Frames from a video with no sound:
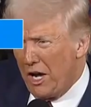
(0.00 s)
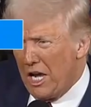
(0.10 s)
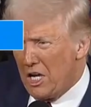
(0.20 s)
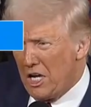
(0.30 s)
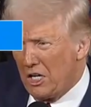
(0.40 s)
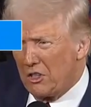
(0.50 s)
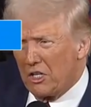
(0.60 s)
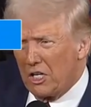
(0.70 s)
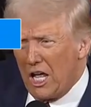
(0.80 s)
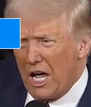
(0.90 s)
ending
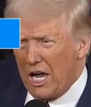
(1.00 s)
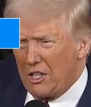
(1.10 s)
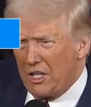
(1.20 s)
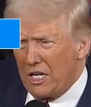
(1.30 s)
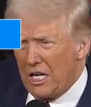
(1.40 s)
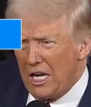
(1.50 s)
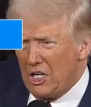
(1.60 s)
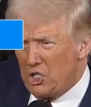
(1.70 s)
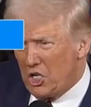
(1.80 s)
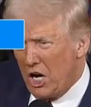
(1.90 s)
the lie that
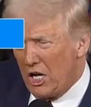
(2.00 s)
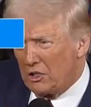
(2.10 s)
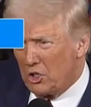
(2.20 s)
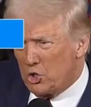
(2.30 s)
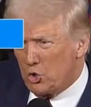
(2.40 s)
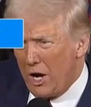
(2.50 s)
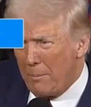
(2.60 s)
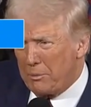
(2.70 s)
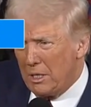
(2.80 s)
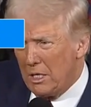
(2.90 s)
any child is
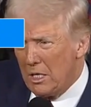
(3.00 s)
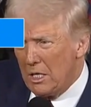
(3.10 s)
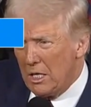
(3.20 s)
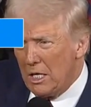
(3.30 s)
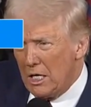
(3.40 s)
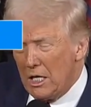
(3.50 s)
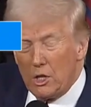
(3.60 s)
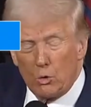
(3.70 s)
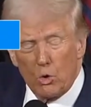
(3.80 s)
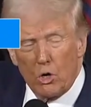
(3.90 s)
trapped
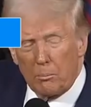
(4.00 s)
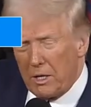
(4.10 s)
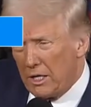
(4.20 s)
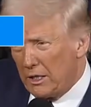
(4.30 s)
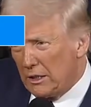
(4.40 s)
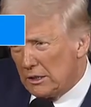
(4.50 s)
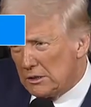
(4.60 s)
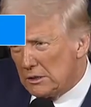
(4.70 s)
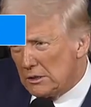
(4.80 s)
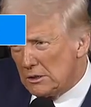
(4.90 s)
in the wrong body.
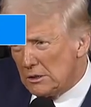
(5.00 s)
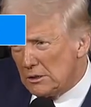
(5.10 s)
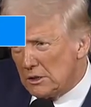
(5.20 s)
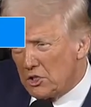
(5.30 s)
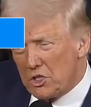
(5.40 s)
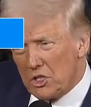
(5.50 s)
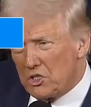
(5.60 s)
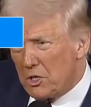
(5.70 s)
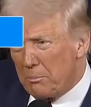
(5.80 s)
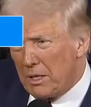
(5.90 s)
This
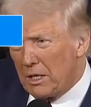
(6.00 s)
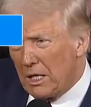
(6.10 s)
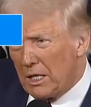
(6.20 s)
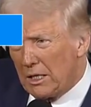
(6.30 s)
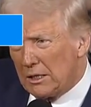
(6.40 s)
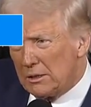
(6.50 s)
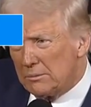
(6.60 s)
is a big lie.